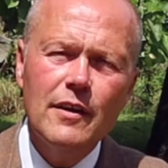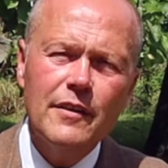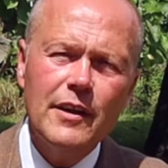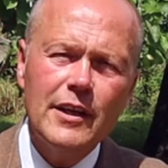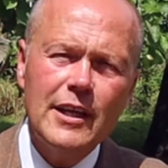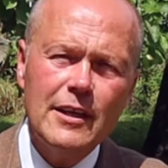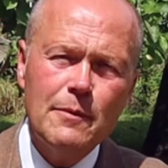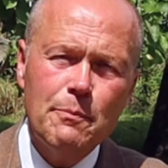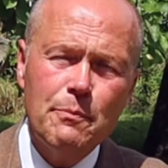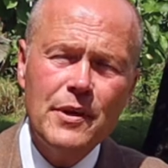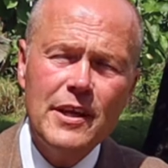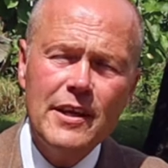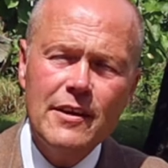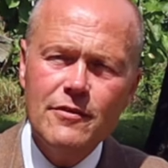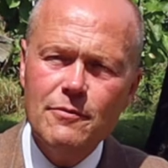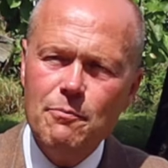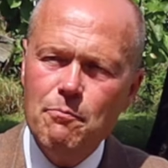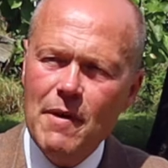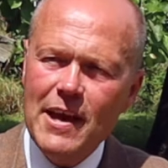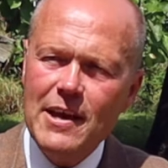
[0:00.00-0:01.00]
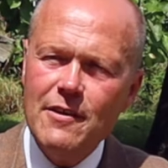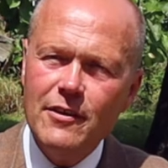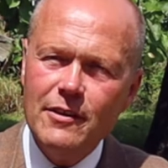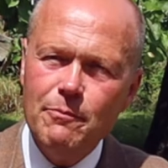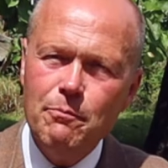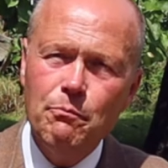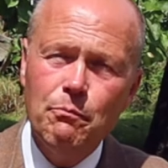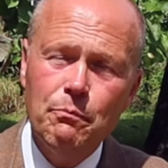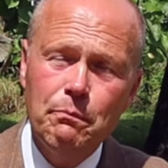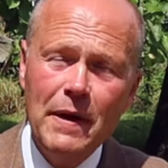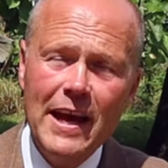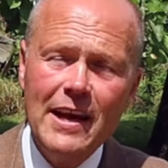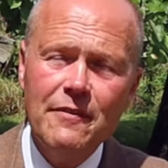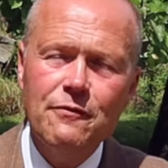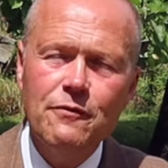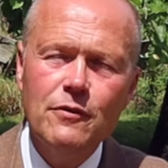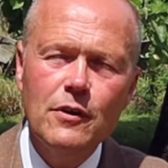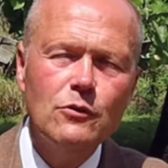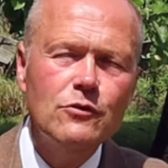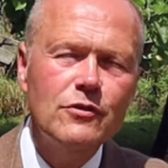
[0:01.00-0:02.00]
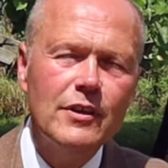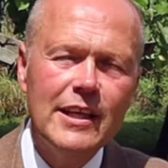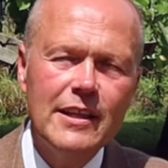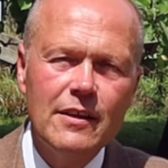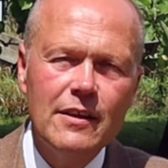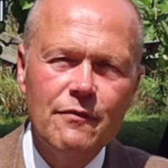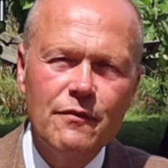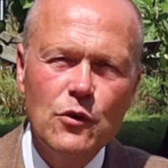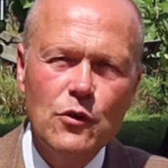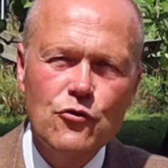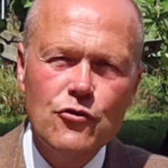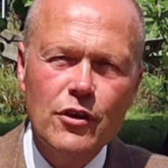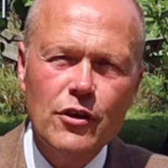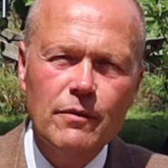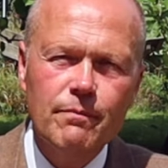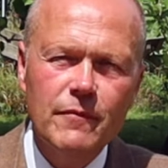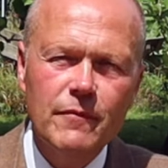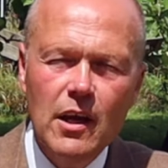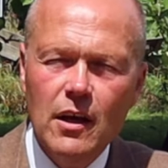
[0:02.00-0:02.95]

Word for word: that it appears may bear fruit in the future.